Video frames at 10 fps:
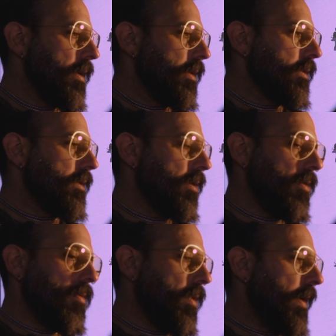
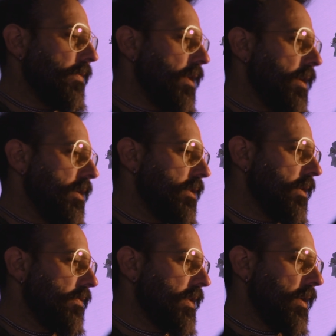So what I've done is
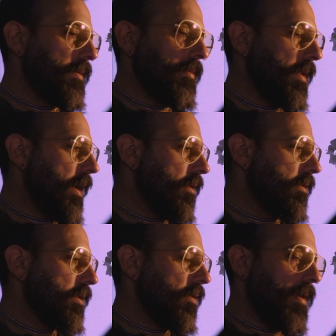I've set up some
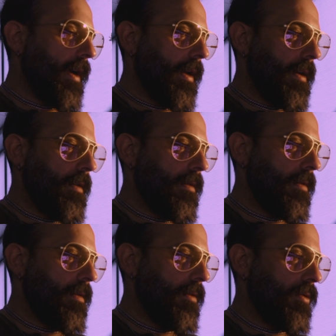layers so I can
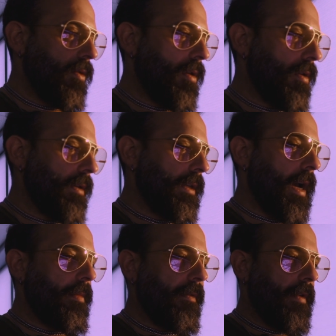draw on
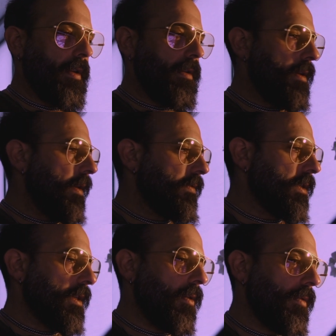top of it, and I've
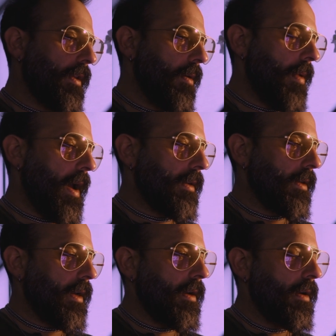just lowered the
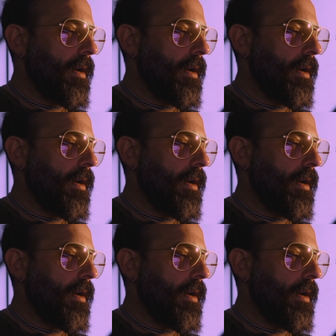opacity.